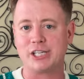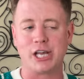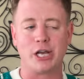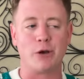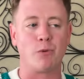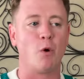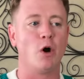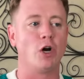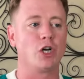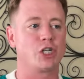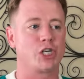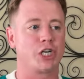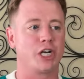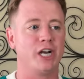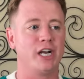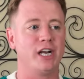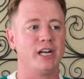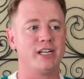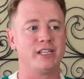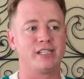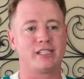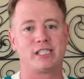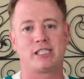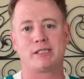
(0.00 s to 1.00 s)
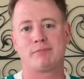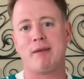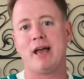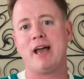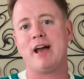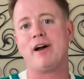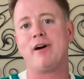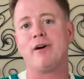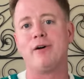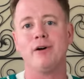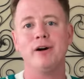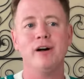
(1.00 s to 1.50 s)
like watching her
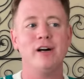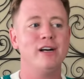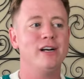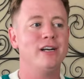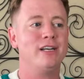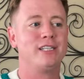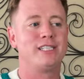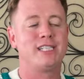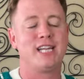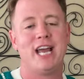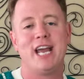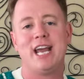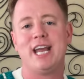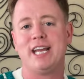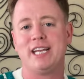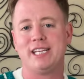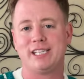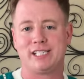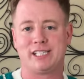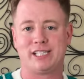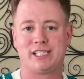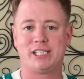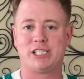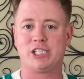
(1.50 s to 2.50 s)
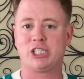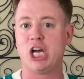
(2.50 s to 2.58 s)
smell, taste,